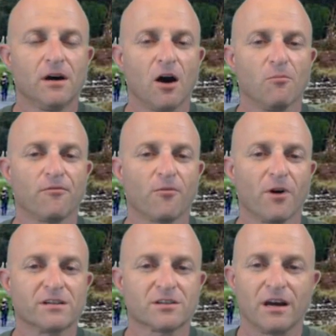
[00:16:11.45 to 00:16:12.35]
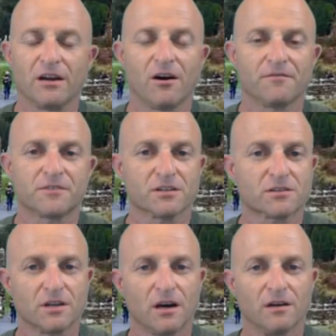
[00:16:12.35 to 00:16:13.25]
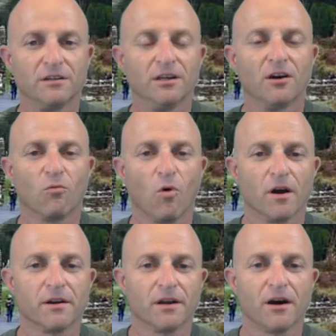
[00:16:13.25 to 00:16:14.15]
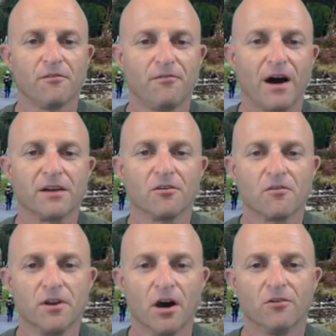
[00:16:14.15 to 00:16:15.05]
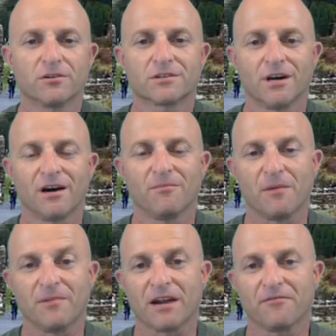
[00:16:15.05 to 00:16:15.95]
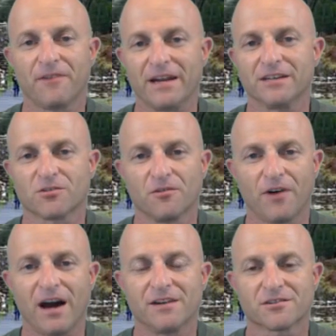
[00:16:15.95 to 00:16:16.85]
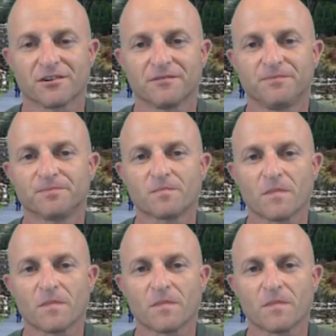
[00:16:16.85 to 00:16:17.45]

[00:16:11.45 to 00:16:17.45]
Before I sign off, just one final note. I'm not a financial advisor.